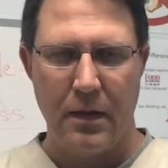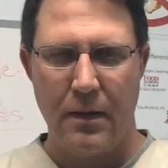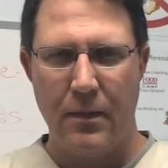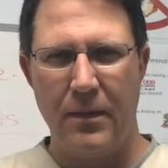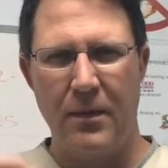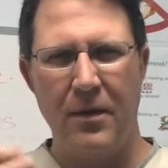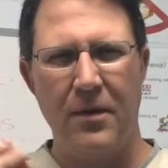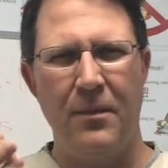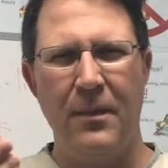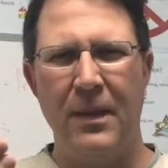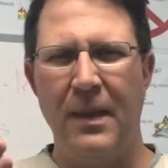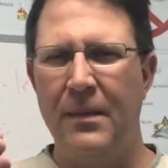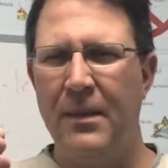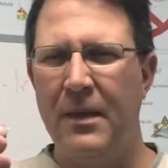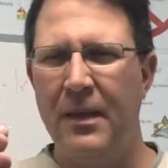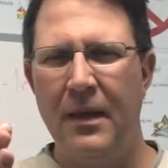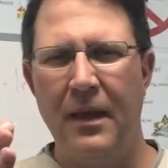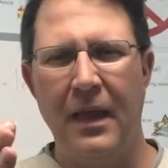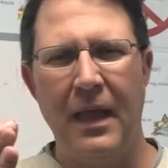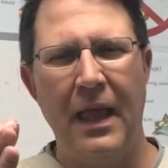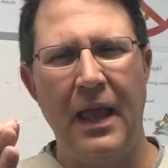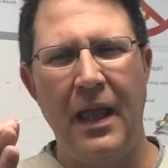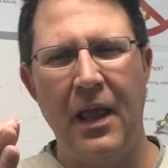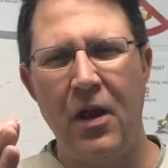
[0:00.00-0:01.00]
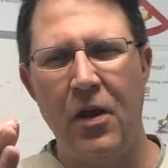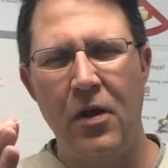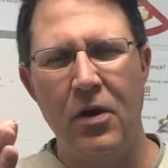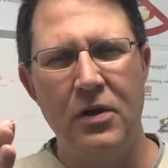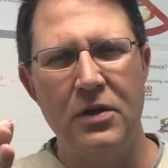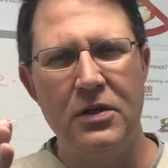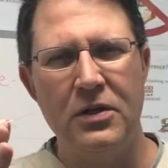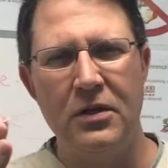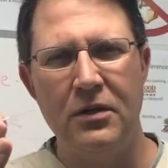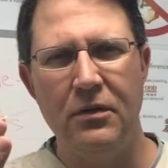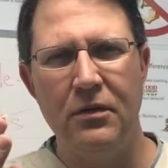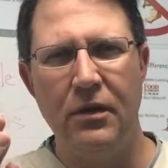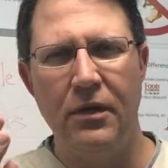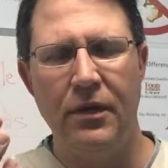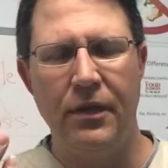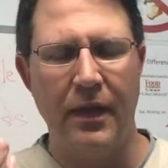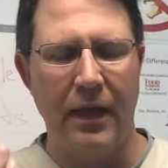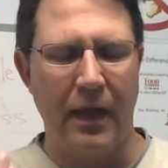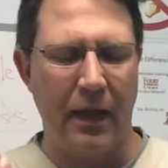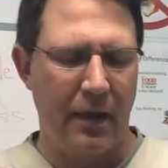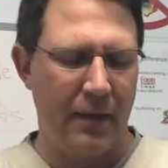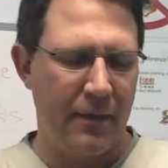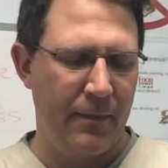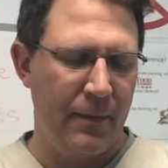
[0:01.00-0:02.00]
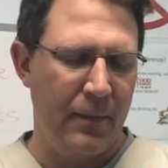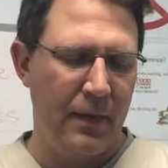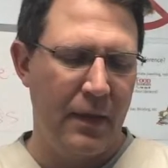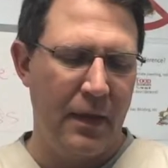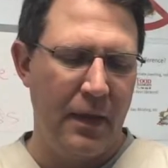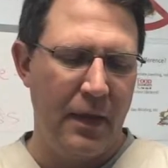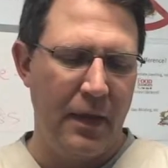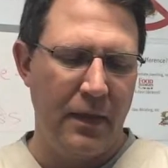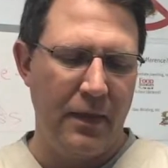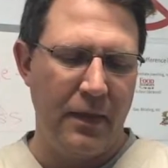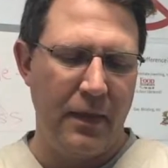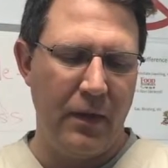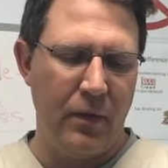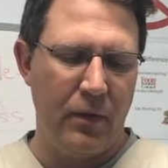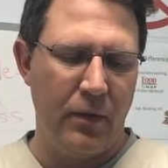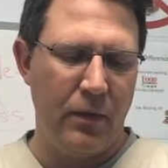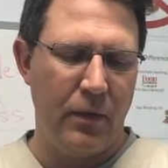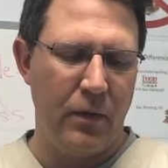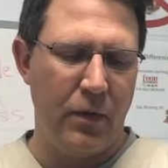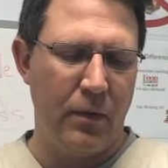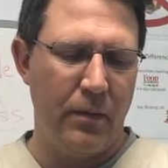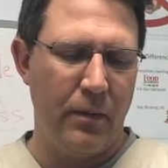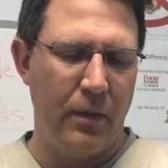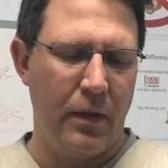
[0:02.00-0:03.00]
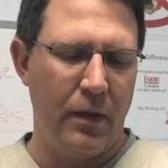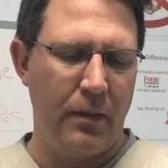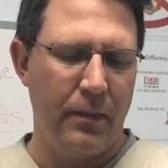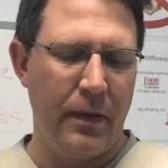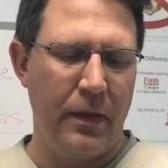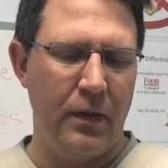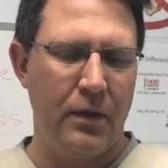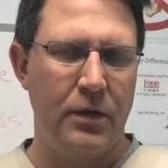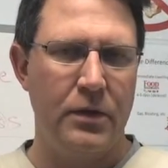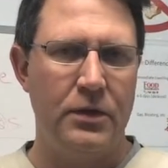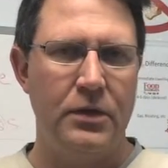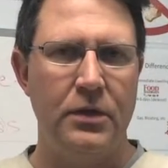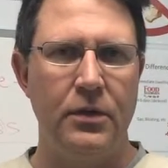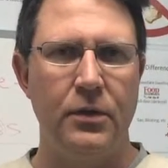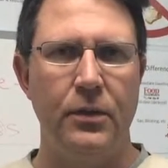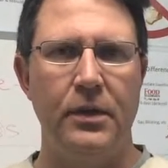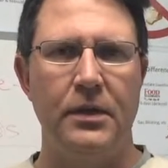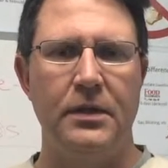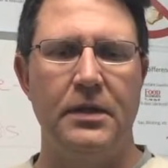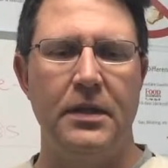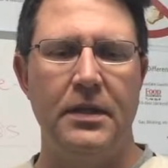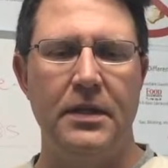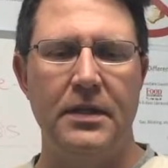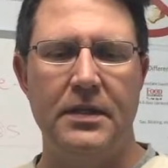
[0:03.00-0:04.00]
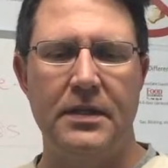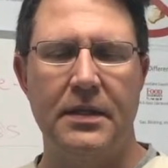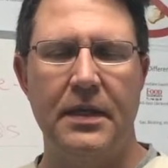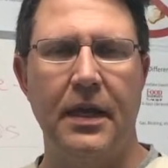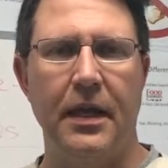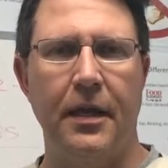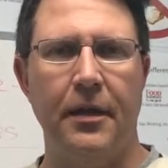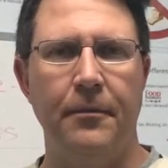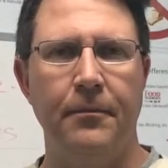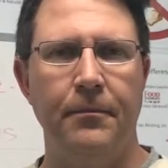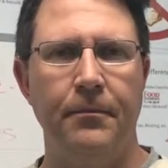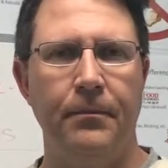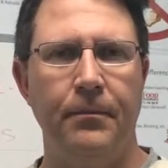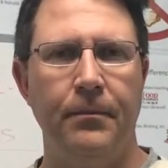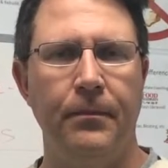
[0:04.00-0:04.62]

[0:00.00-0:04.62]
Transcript: They're maybe a hair or 2 thick. They only go 1 millimeter or 2 into the skin.